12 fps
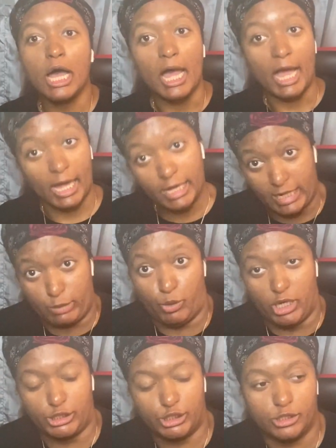I gotta
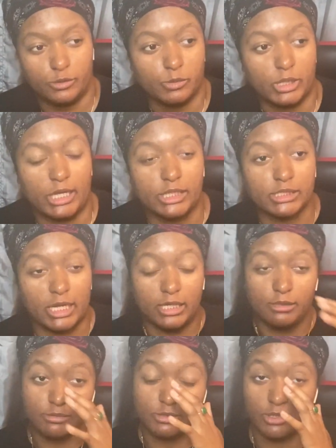watch you. And it's like
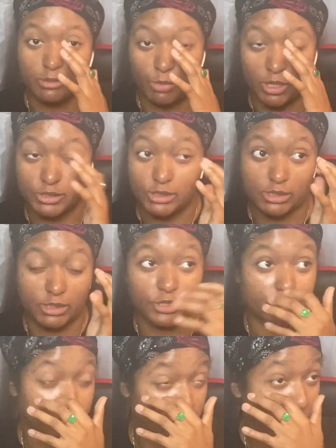certain parts just
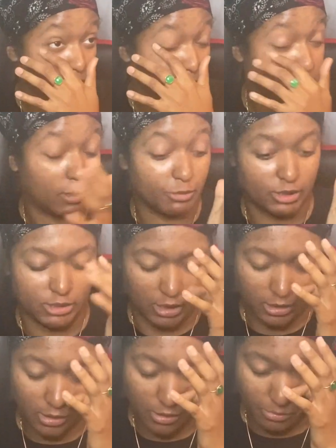tears me up, so I'm just
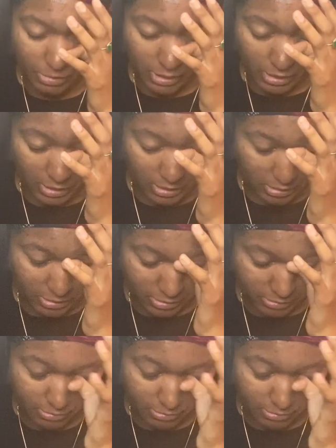like, oh my gosh.